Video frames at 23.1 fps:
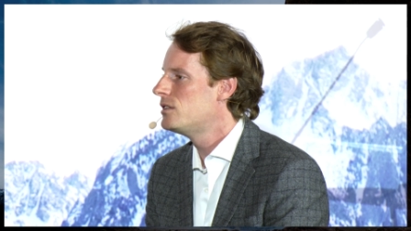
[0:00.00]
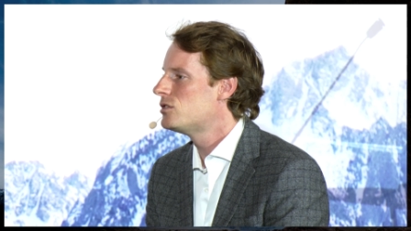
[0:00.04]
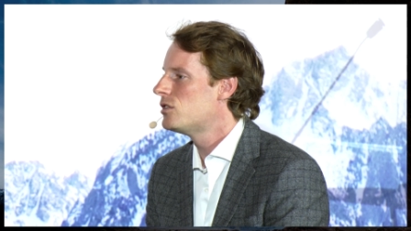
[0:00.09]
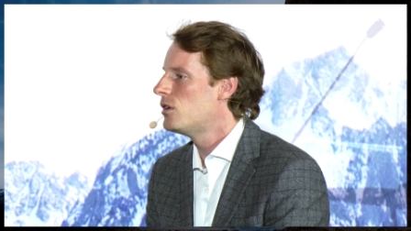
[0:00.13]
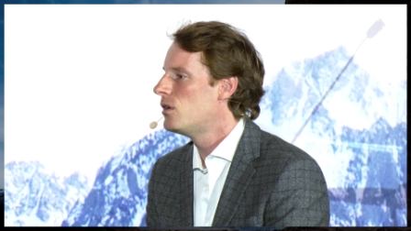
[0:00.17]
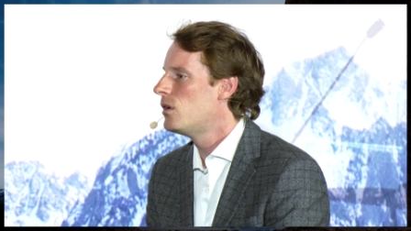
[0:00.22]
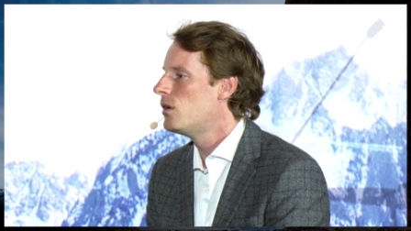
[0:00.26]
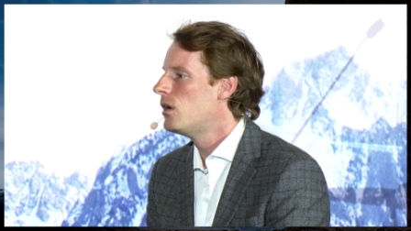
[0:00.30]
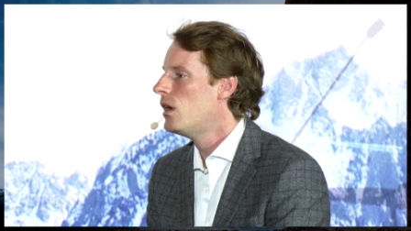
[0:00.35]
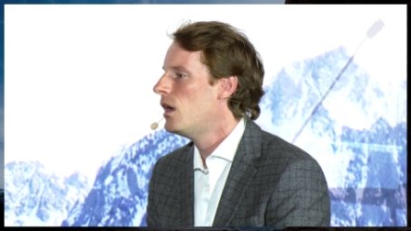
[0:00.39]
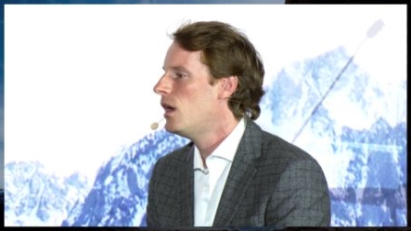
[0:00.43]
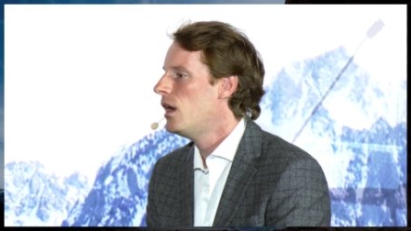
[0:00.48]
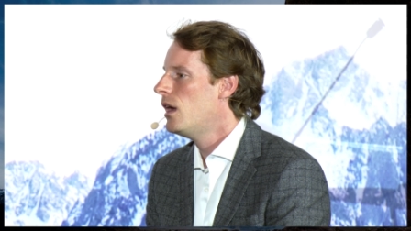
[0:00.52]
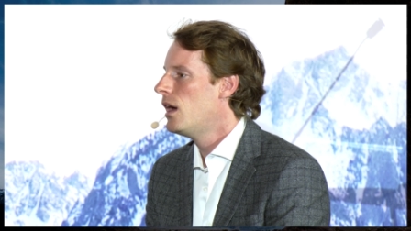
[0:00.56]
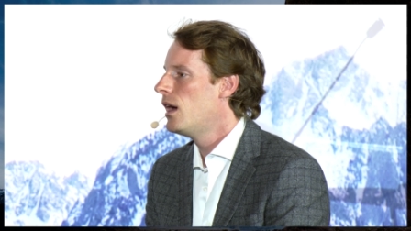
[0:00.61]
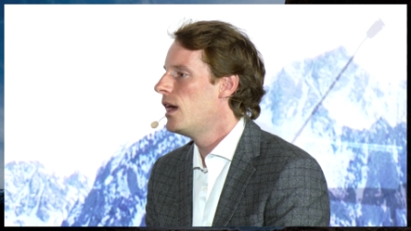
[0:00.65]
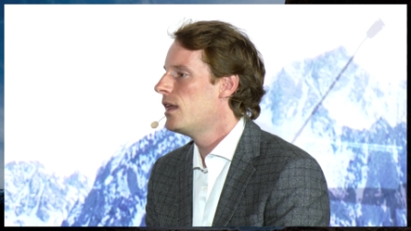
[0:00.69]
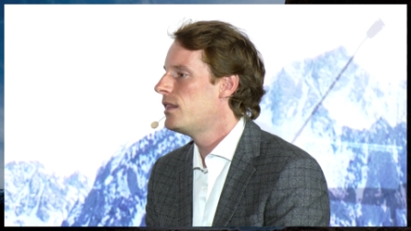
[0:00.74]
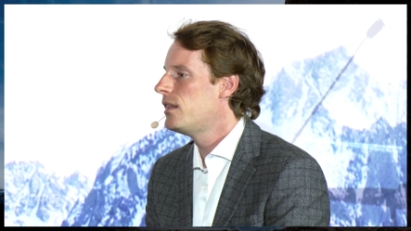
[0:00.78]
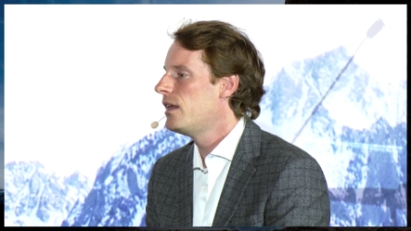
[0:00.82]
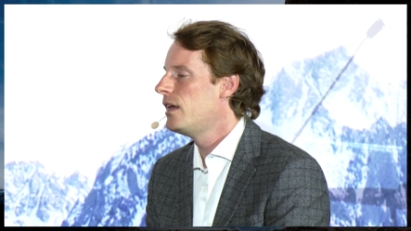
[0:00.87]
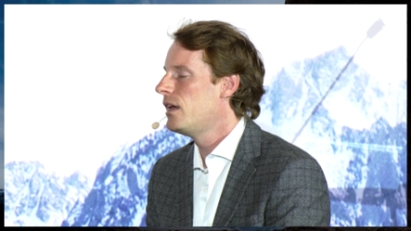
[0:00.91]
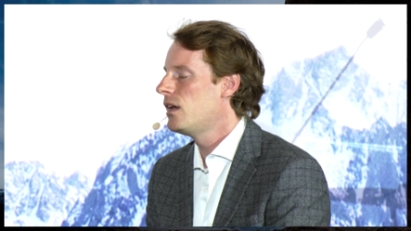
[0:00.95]
So,
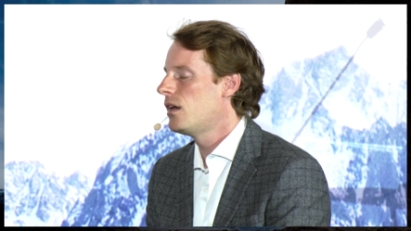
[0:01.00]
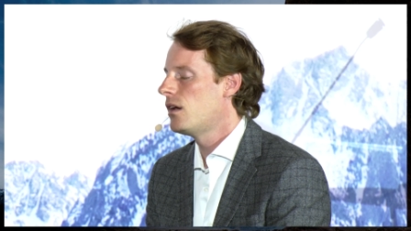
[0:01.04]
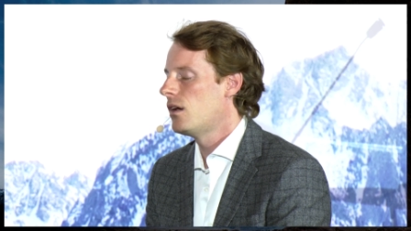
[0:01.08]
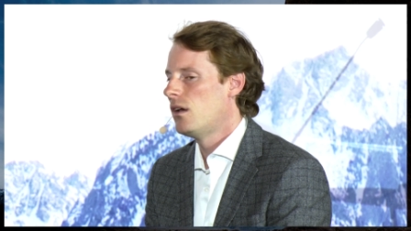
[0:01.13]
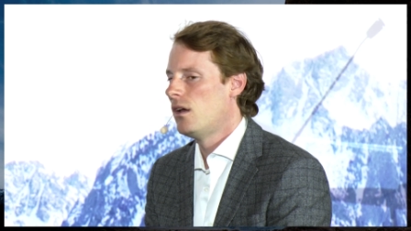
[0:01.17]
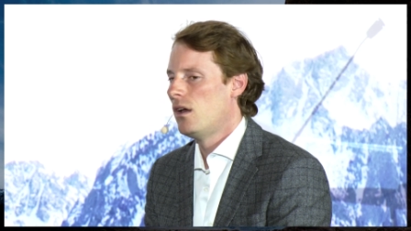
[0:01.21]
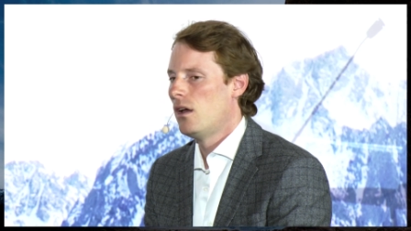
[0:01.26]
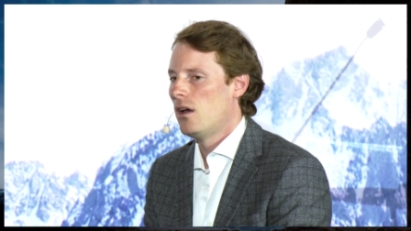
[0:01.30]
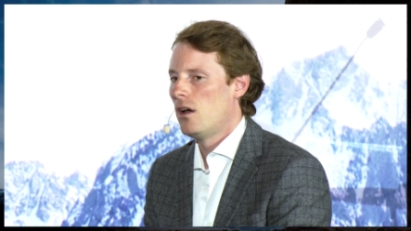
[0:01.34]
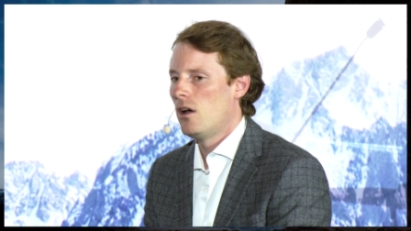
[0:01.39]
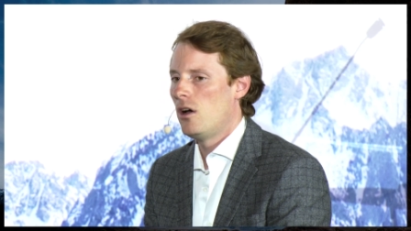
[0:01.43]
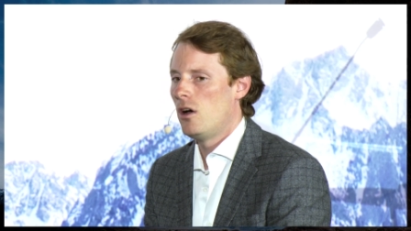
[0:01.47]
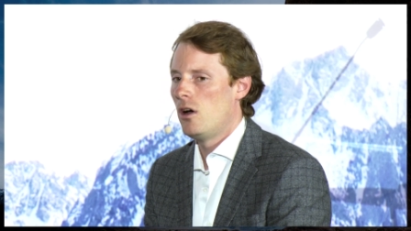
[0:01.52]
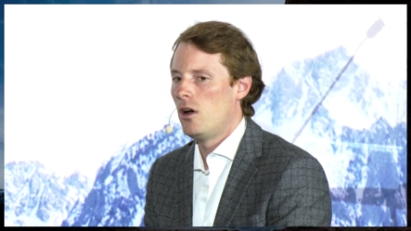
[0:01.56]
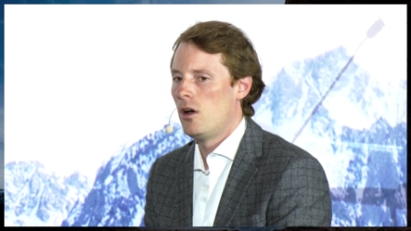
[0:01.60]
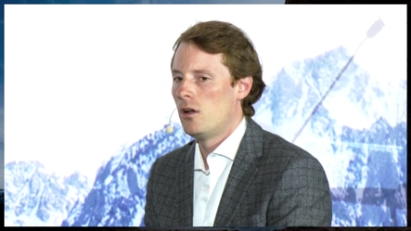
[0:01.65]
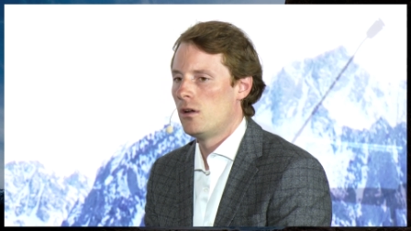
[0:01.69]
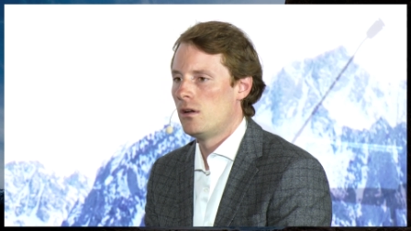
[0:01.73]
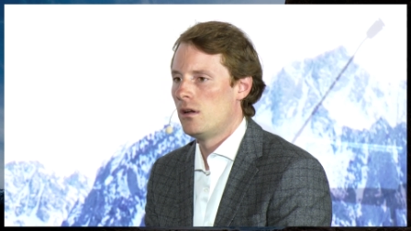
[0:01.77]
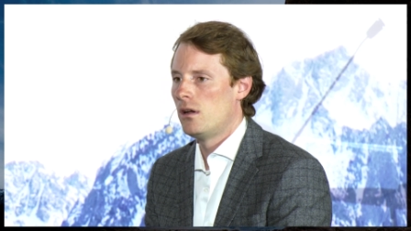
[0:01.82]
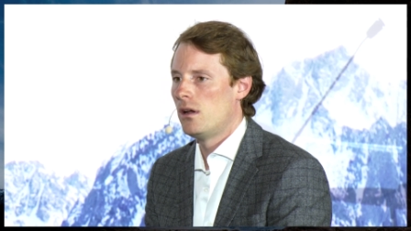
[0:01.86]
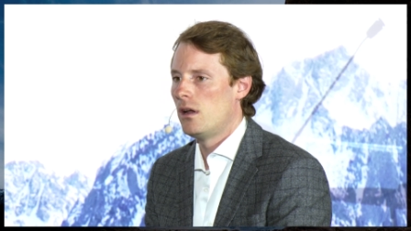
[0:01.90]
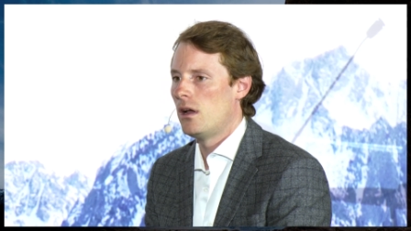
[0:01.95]
I think
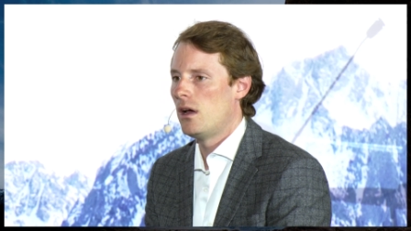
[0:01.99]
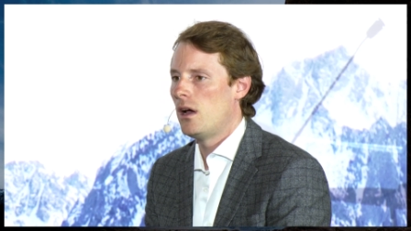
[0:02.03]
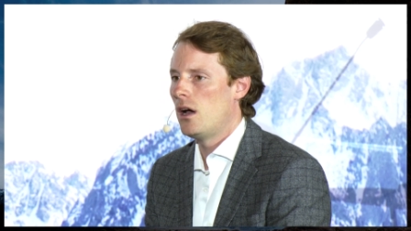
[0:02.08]
on